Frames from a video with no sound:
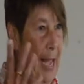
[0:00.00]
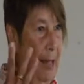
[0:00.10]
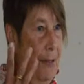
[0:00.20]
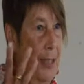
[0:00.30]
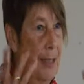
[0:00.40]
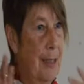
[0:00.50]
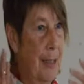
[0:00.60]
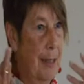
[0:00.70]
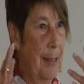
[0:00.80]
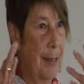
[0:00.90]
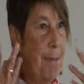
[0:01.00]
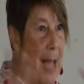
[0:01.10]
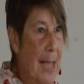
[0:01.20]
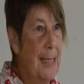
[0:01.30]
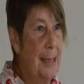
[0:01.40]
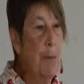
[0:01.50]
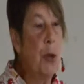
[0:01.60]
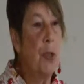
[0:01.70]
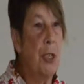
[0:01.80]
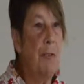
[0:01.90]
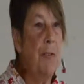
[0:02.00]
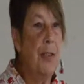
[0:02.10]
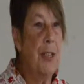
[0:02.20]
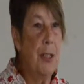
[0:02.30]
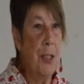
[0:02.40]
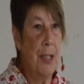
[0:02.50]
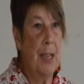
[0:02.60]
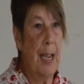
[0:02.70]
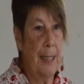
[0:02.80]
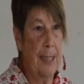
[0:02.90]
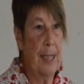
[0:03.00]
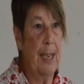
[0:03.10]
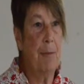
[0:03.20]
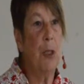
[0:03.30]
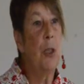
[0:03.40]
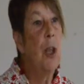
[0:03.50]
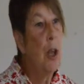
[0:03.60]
having the Mass in Motion vision at the table,